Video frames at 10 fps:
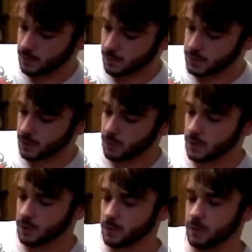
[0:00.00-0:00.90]
what you're going to
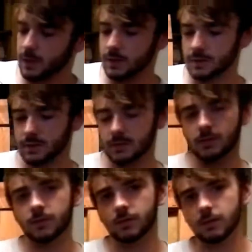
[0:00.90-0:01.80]
want to do is
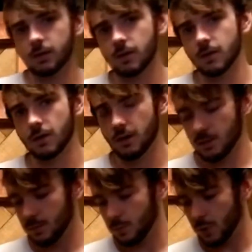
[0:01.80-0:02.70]

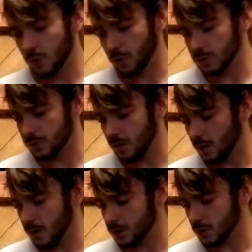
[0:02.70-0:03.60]
poke a bunch of
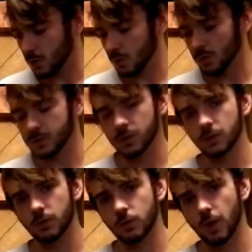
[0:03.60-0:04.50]
aeration holes
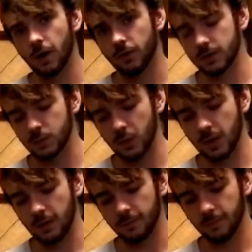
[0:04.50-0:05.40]
throughout this
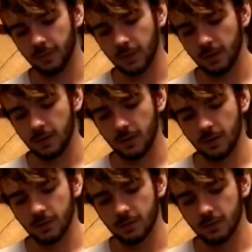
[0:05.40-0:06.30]
bin
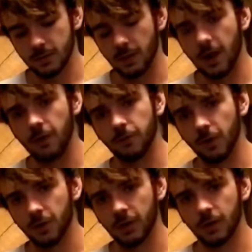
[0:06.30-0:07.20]
so that
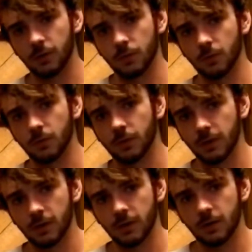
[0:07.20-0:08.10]
airflow can get through.
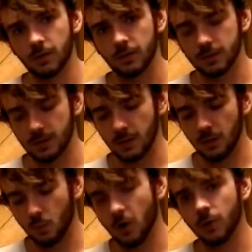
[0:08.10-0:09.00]

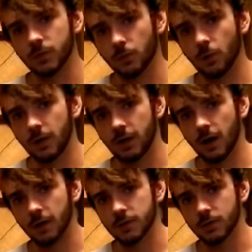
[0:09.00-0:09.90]
The worms, for one, need
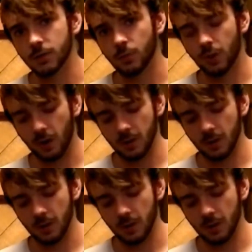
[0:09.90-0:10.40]
oxygen, but